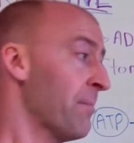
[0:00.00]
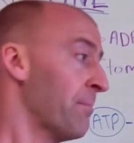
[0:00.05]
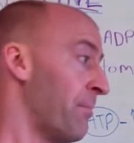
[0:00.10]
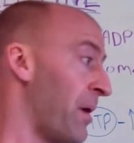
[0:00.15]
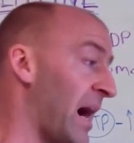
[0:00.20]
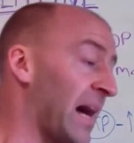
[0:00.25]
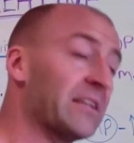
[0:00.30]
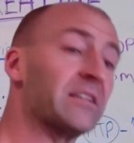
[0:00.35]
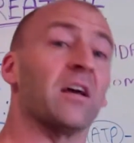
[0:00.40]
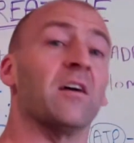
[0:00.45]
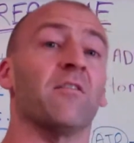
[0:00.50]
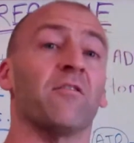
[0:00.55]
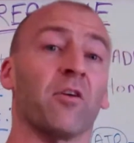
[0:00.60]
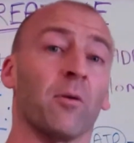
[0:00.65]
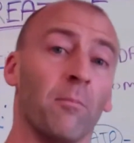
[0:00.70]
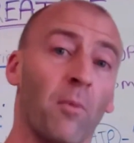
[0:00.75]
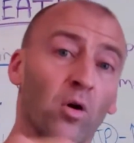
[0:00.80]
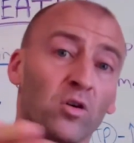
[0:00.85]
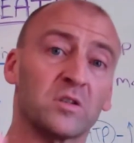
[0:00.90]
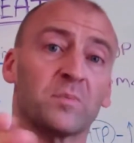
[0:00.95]
But for
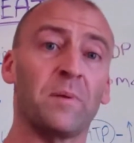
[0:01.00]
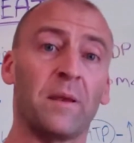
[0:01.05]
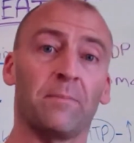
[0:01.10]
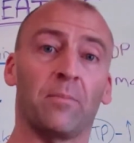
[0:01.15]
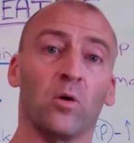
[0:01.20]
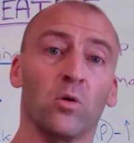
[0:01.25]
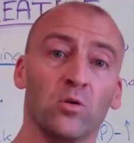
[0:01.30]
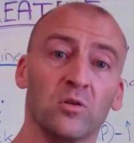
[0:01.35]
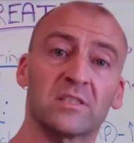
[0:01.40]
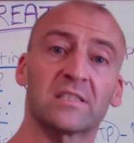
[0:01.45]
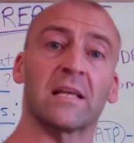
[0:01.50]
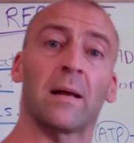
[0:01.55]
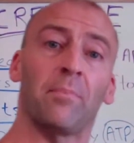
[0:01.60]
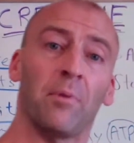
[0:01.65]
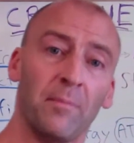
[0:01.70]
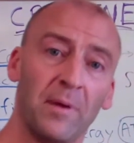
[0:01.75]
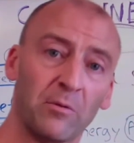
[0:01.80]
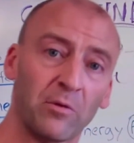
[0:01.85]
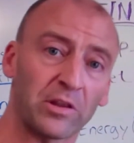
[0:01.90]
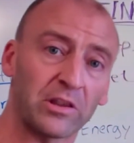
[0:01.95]
most people who
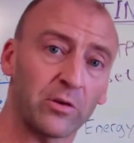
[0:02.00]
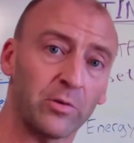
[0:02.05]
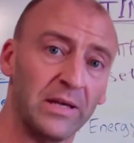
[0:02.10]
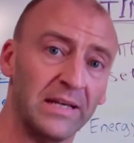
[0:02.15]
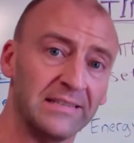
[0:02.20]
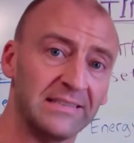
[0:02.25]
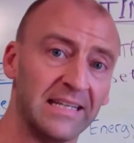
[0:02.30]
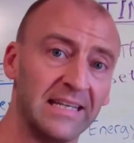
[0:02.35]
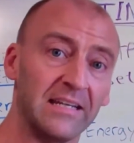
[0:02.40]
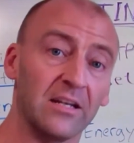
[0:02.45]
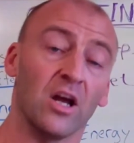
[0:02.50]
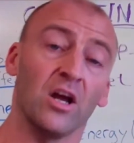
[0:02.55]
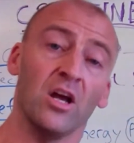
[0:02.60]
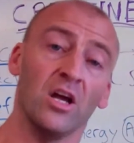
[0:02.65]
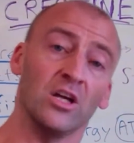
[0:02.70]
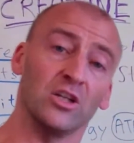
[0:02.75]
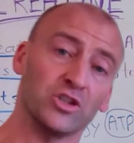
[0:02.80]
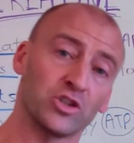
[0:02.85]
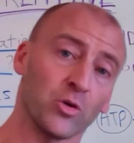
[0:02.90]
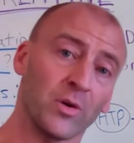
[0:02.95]
supplement with creatine
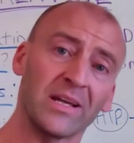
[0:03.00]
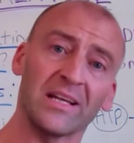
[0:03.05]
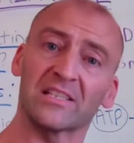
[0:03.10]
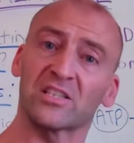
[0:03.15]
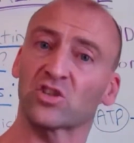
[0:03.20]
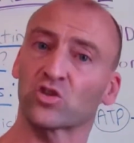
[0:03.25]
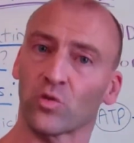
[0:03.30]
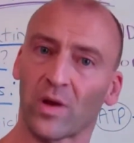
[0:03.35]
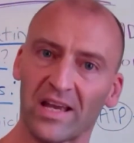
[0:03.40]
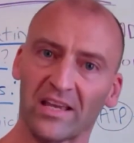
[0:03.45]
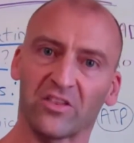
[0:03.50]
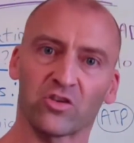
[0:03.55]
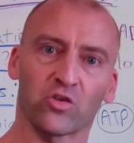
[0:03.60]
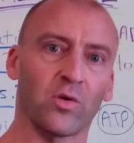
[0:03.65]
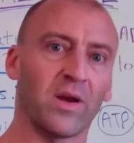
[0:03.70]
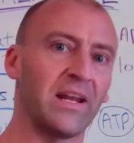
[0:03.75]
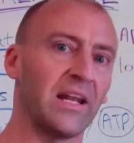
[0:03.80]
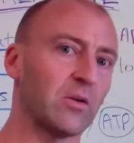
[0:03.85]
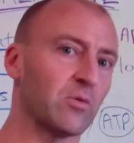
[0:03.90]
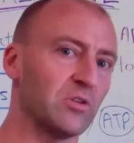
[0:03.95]
during a strength
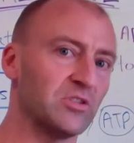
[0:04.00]
training